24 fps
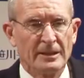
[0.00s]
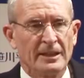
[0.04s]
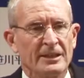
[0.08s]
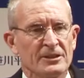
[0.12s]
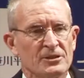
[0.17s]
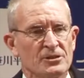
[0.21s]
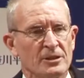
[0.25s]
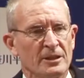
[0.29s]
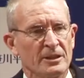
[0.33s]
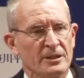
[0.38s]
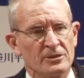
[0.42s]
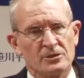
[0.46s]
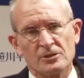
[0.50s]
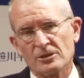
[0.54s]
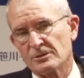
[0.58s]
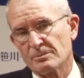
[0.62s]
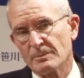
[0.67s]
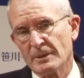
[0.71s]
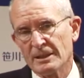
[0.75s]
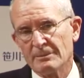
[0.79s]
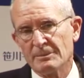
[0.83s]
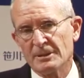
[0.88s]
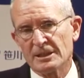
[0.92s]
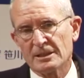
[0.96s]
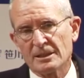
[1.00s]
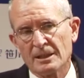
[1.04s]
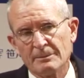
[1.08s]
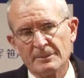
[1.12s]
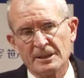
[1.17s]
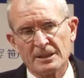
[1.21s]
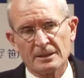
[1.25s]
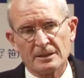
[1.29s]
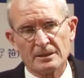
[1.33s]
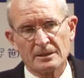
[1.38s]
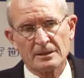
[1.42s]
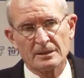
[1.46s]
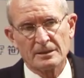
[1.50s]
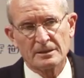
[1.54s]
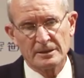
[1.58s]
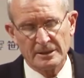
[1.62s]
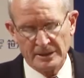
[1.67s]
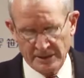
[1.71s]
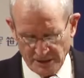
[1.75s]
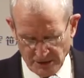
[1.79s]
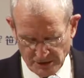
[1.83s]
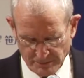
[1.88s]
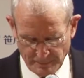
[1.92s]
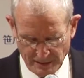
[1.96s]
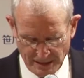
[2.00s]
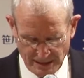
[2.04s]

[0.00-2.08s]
and changes may be coming in its